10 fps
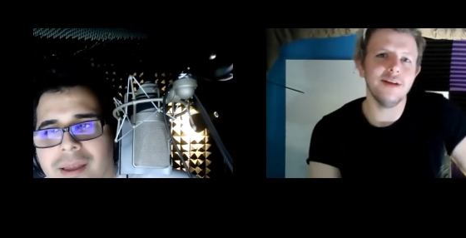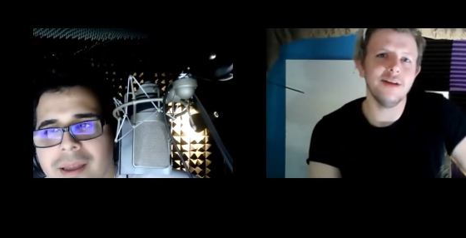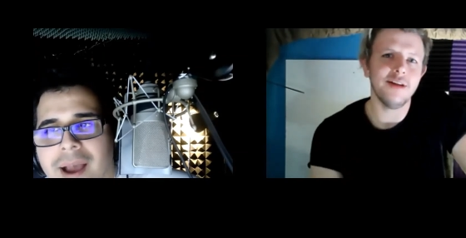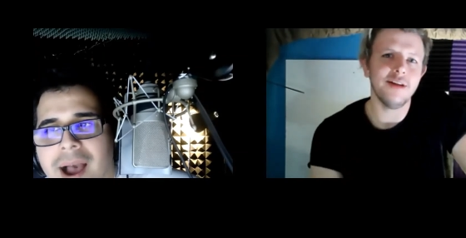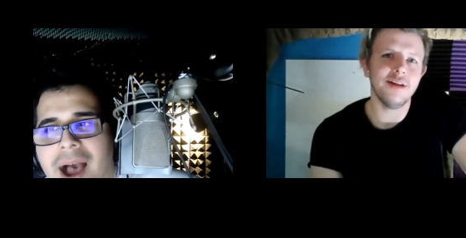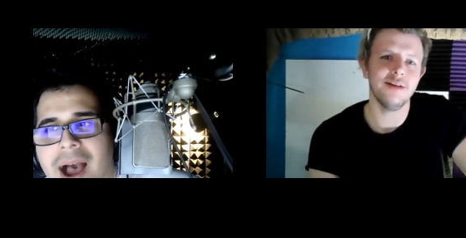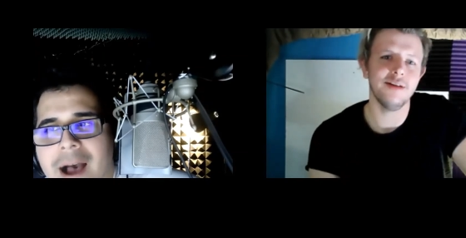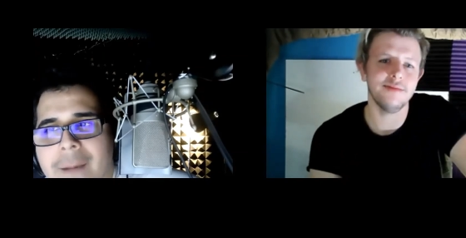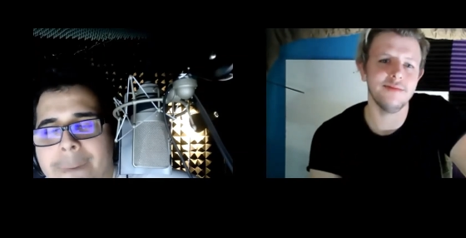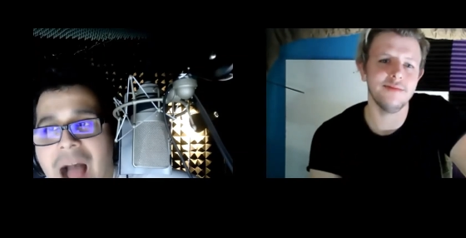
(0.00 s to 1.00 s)

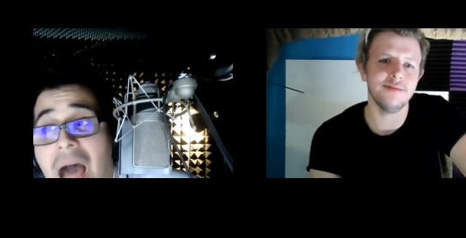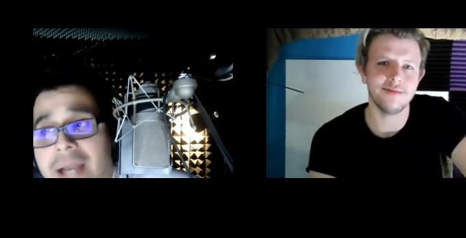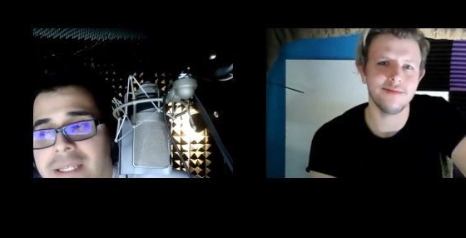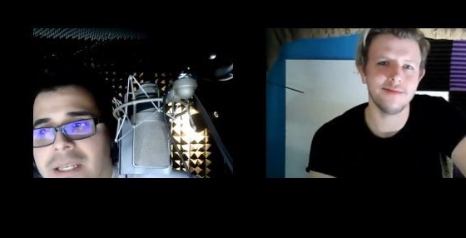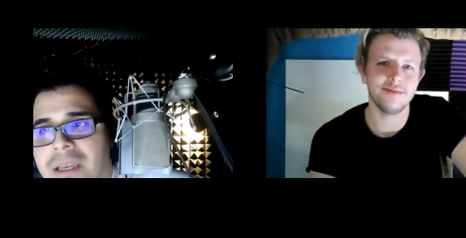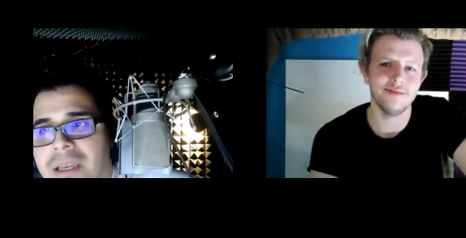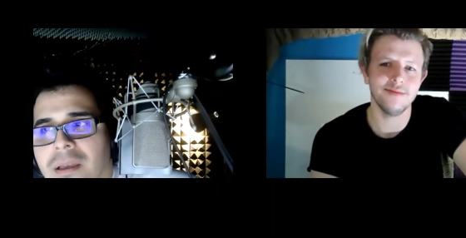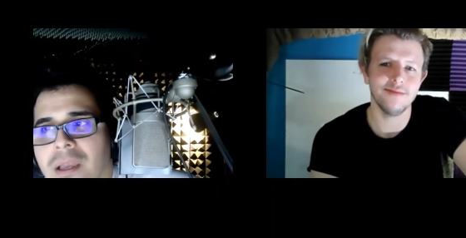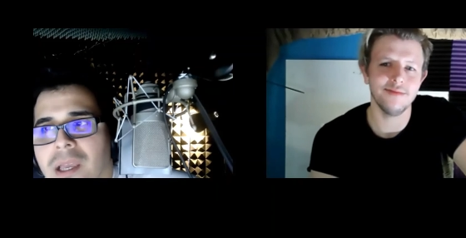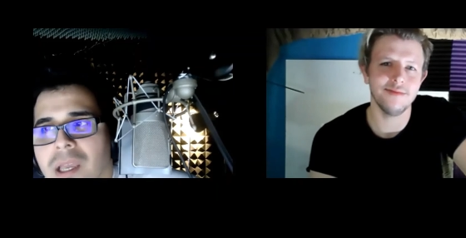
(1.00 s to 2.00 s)
Speaker 1: Um. Honestly,
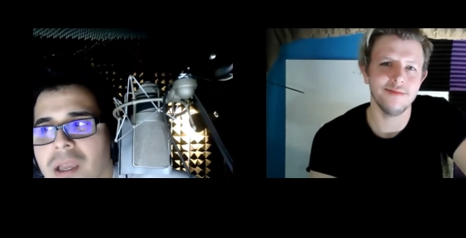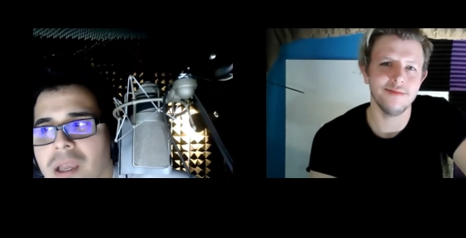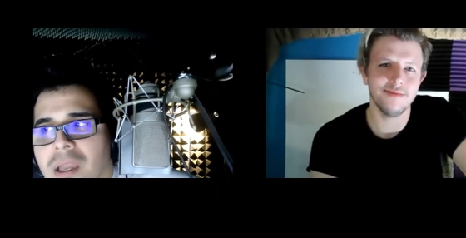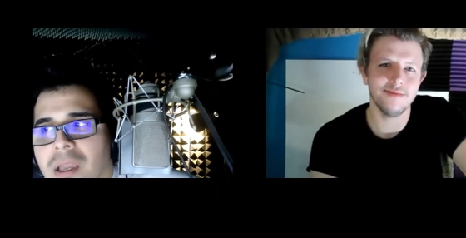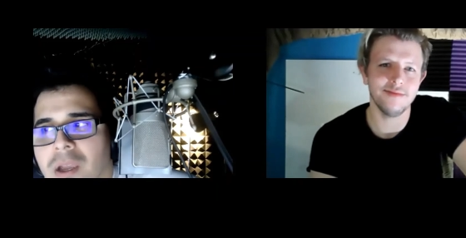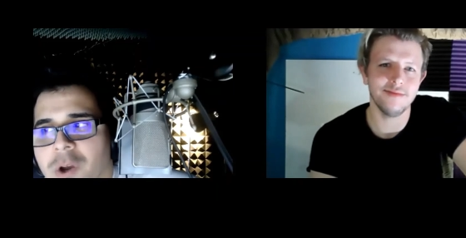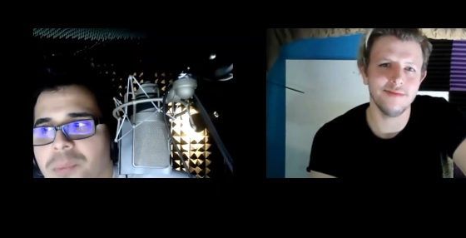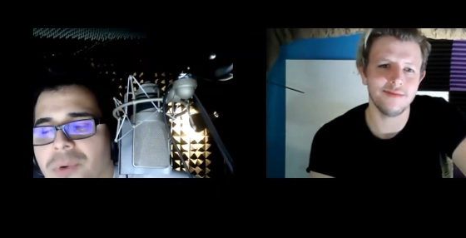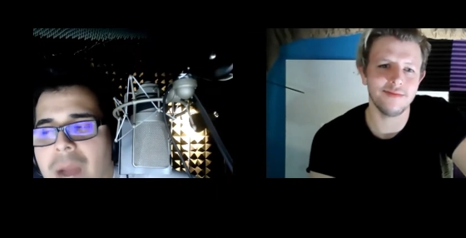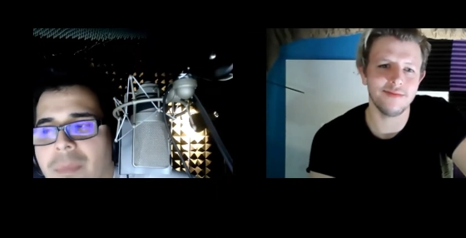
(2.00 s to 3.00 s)
it it, it would
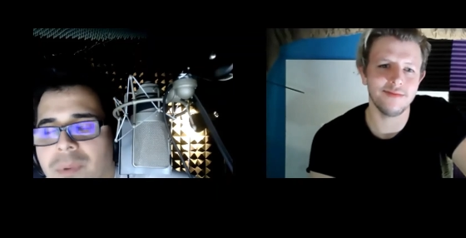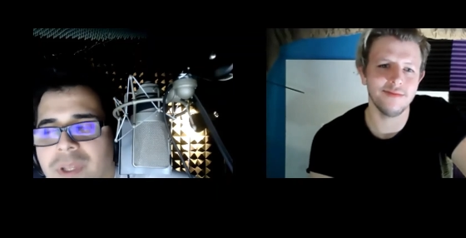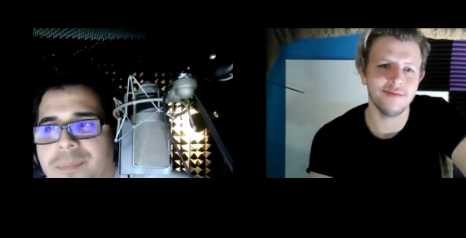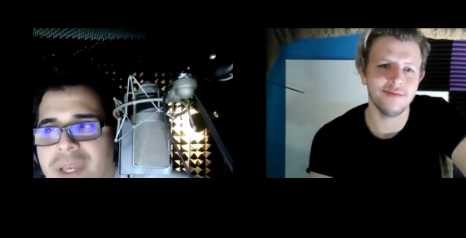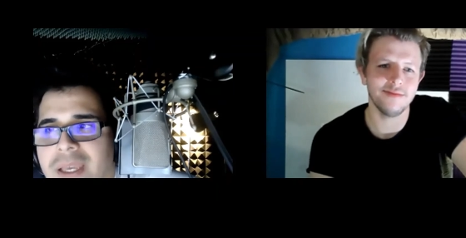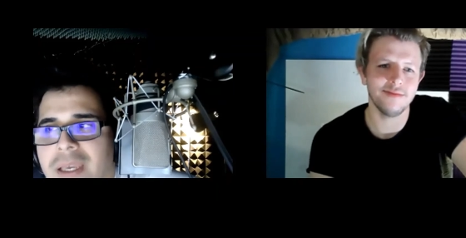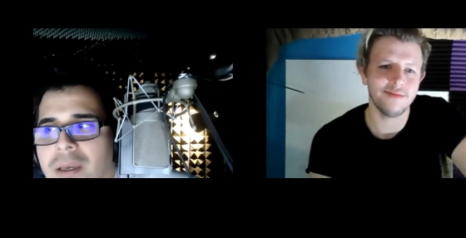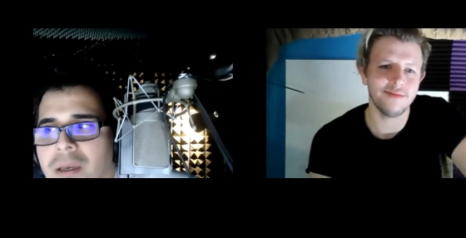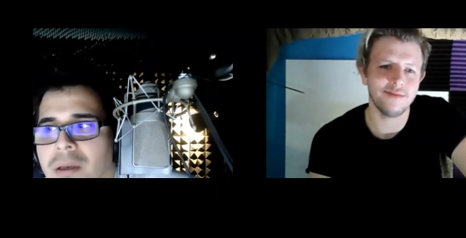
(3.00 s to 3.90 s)
probably be,